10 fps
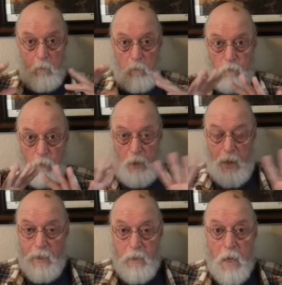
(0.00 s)
For
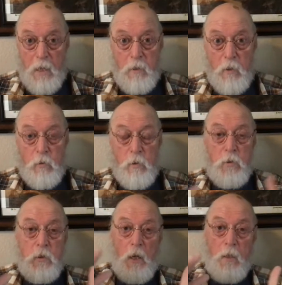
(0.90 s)
any
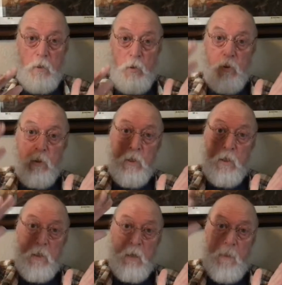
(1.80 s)
diagnosis
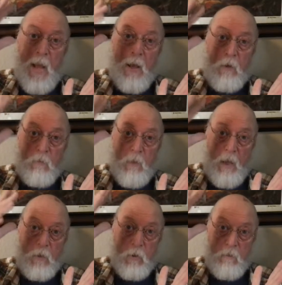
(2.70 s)
is a pattern match